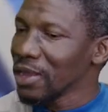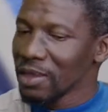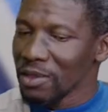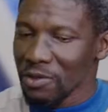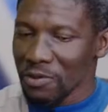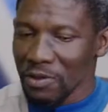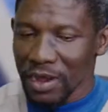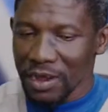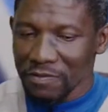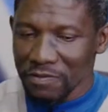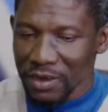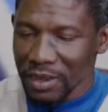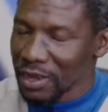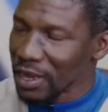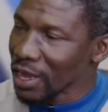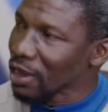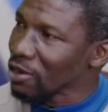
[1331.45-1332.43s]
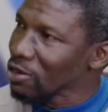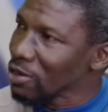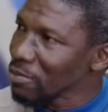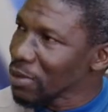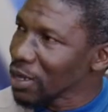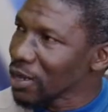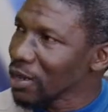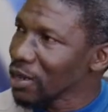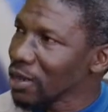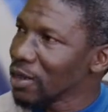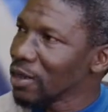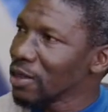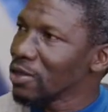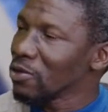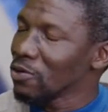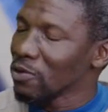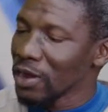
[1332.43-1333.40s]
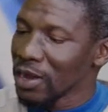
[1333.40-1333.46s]
You have the economic,
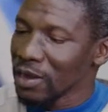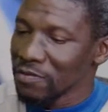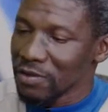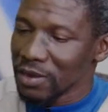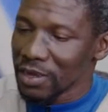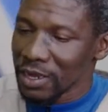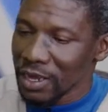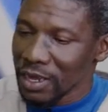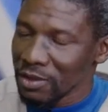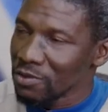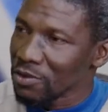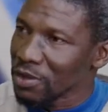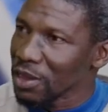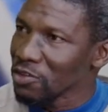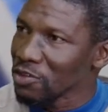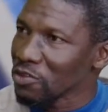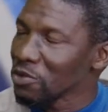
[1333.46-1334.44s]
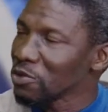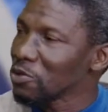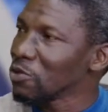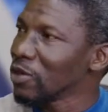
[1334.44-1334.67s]
you have the education,